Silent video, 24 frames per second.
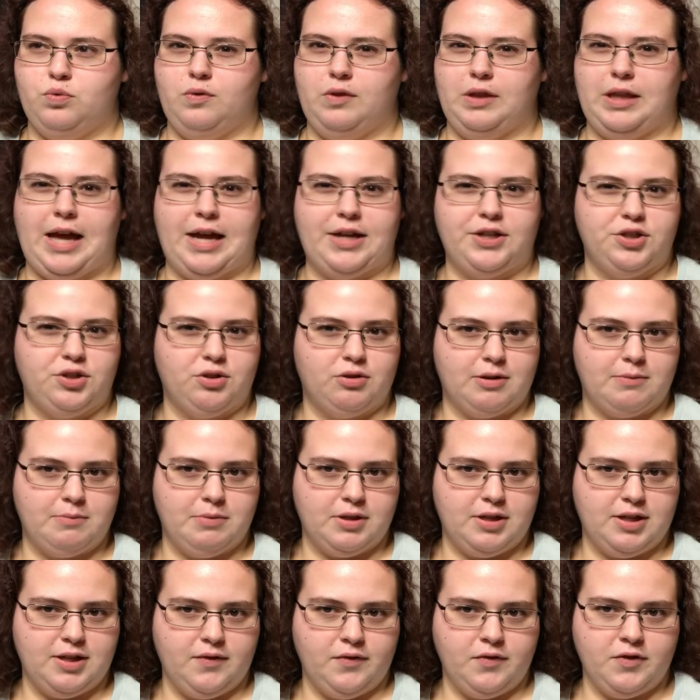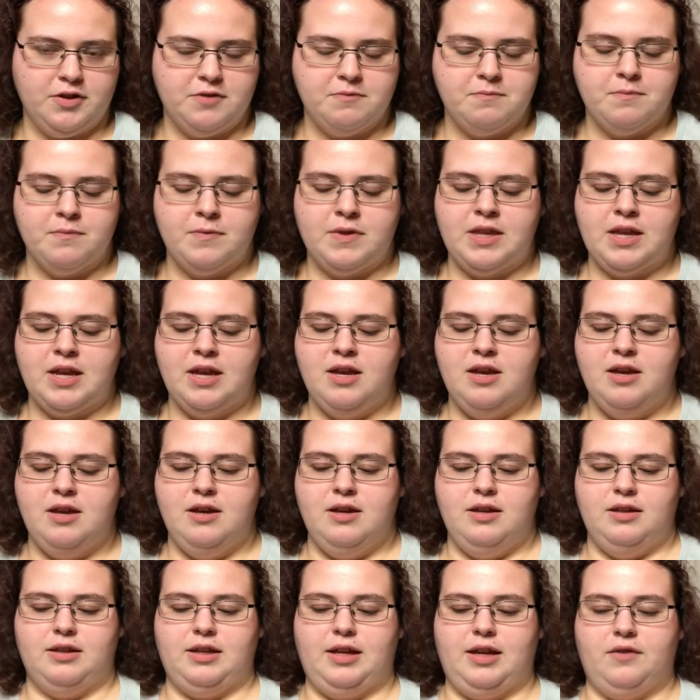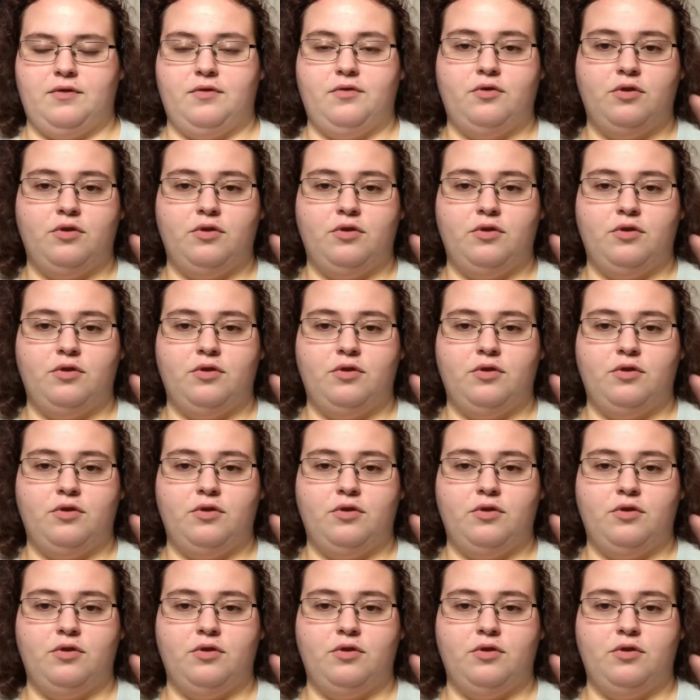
last year, I believe. They had